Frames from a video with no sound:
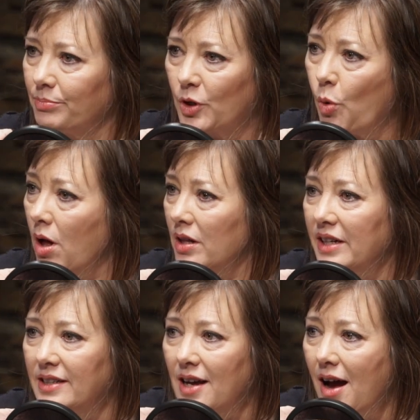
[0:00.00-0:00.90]

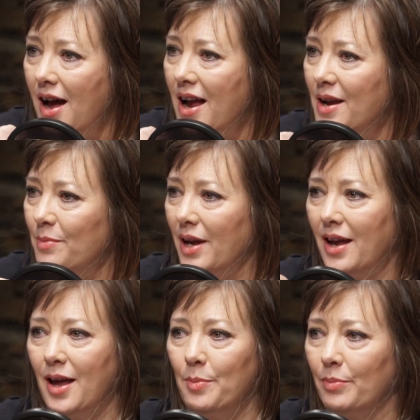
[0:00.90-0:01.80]
quality time
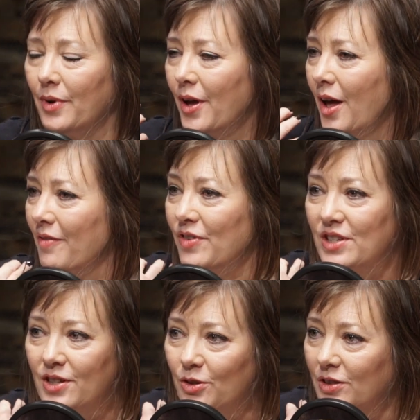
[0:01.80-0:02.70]
and
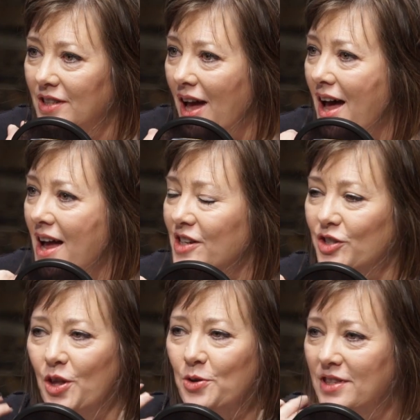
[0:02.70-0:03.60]
physical touch,
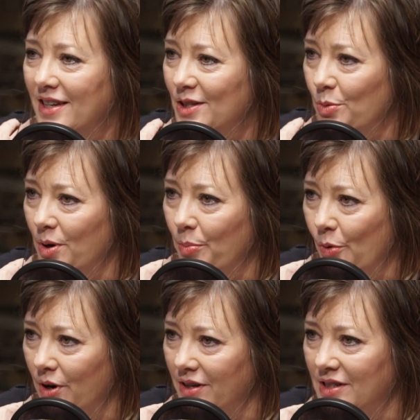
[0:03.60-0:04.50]
those things were
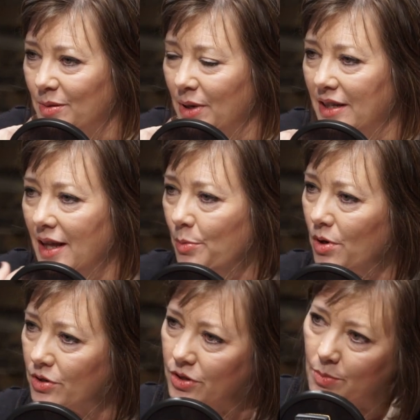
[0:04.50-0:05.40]
important to me. They
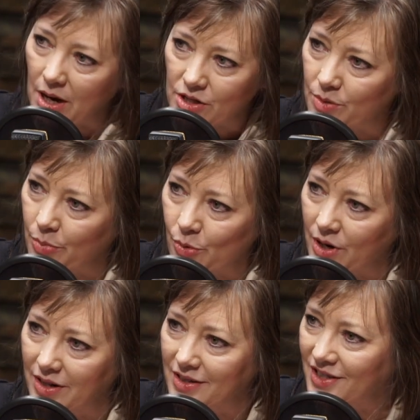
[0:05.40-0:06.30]
weren't so much
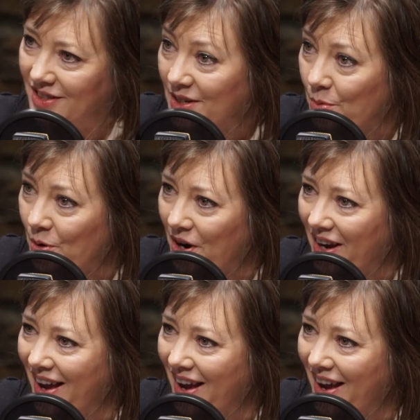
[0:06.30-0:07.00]
important to LeRoy.